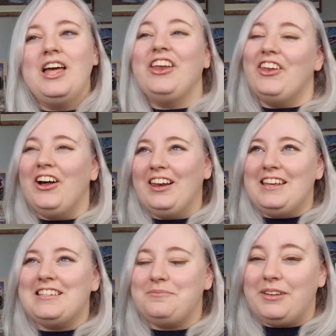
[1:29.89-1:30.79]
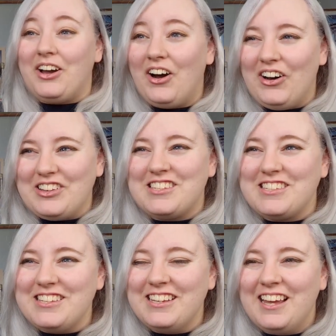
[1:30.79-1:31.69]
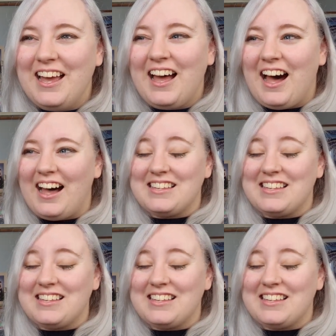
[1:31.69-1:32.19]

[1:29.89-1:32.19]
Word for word: Not least because I